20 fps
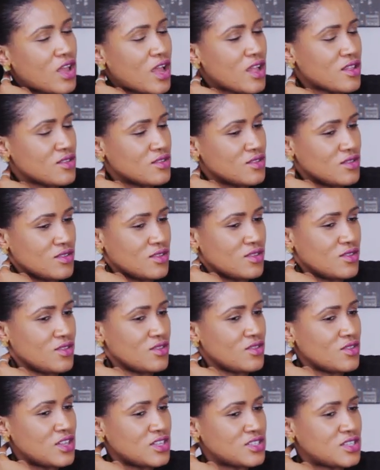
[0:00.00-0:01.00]
and
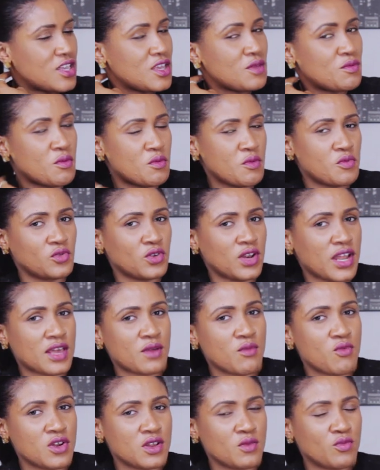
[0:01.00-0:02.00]
they say Igbo people
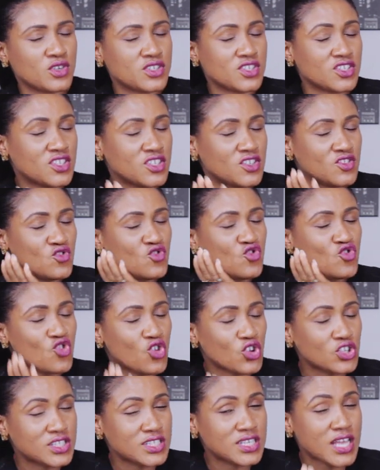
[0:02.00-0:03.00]
like money, but it is
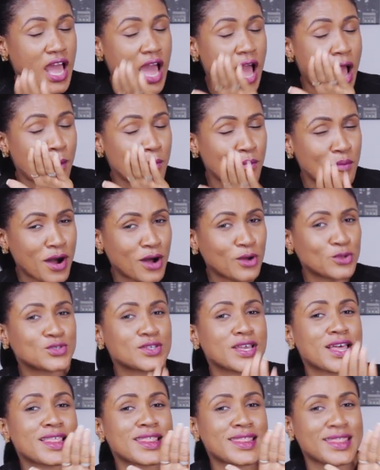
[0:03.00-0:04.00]
not
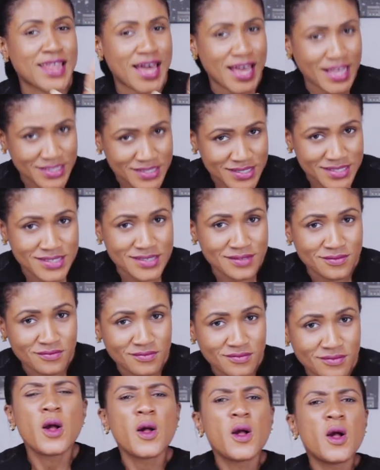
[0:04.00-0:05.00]
about that.
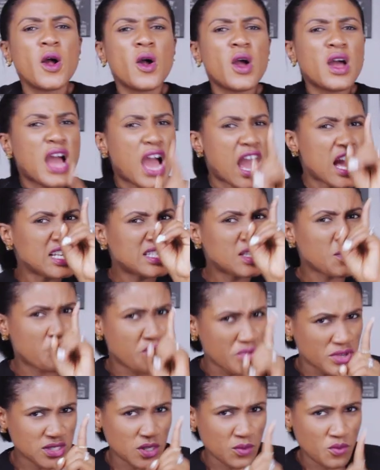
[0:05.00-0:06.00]
It's the
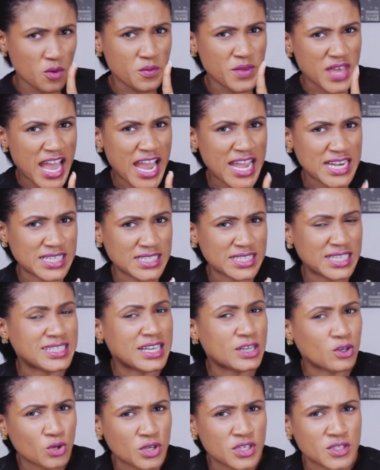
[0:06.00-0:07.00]
principle behind it that
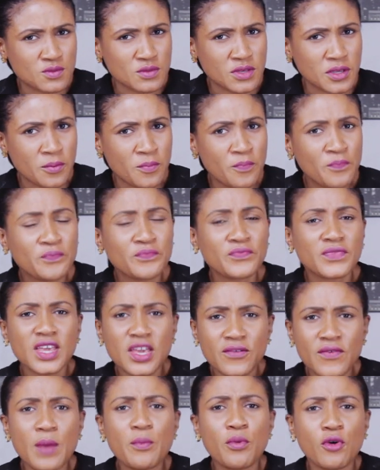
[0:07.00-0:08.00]
annoys me.
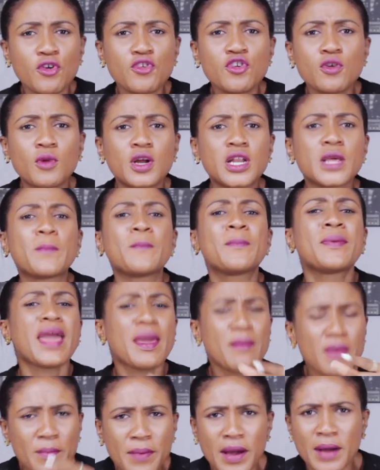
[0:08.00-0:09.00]
If I borrow you money,
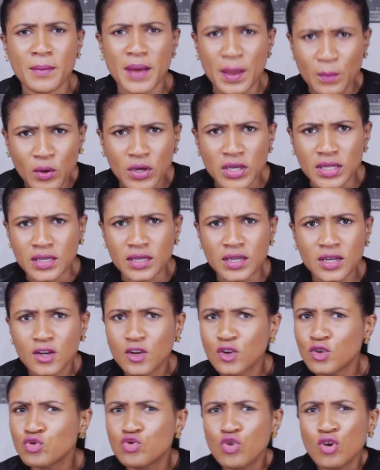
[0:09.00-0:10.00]
pay me back my money.
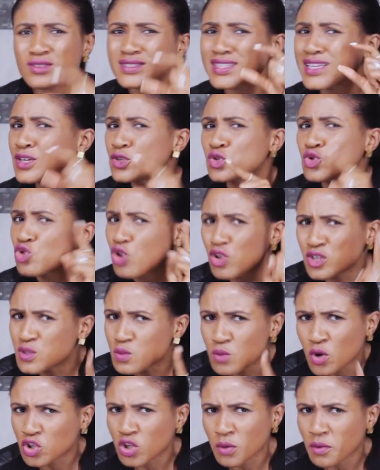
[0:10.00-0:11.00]
Don't insult
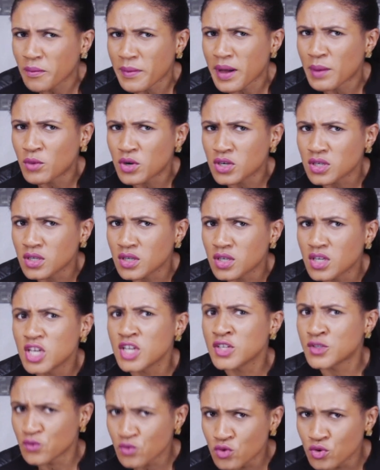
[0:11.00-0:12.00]
me on top of my money.
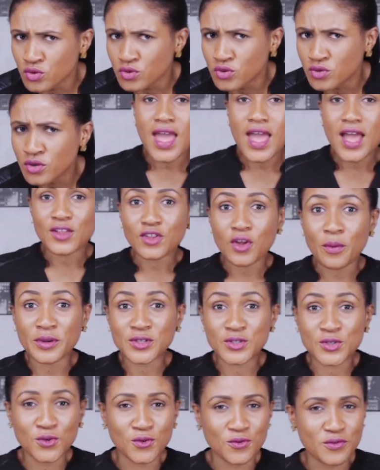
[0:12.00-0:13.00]
It's rude.
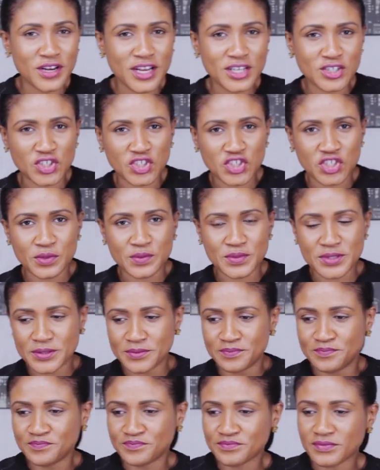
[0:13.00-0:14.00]
Number two, relationships.